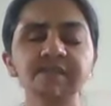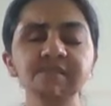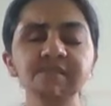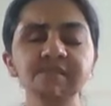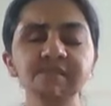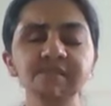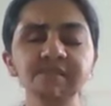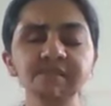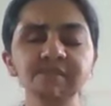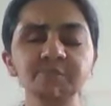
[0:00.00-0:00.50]

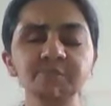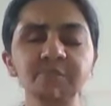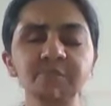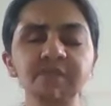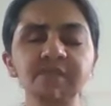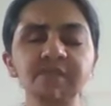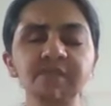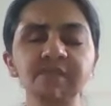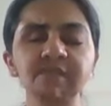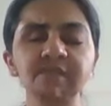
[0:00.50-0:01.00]
Just
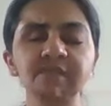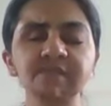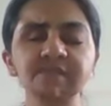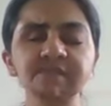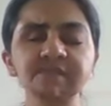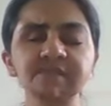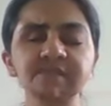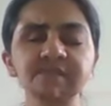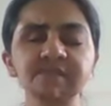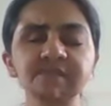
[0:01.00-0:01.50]
be in the
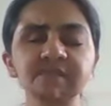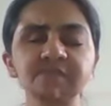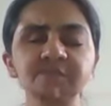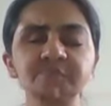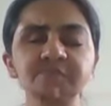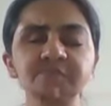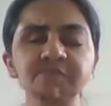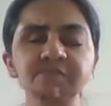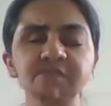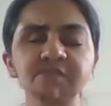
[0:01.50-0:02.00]

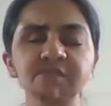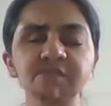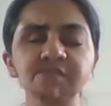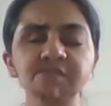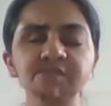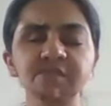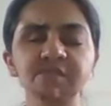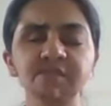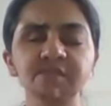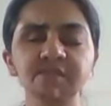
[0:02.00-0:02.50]
seated
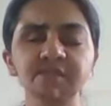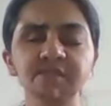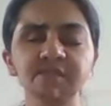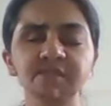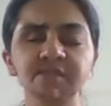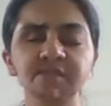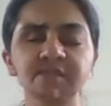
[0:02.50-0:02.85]
position,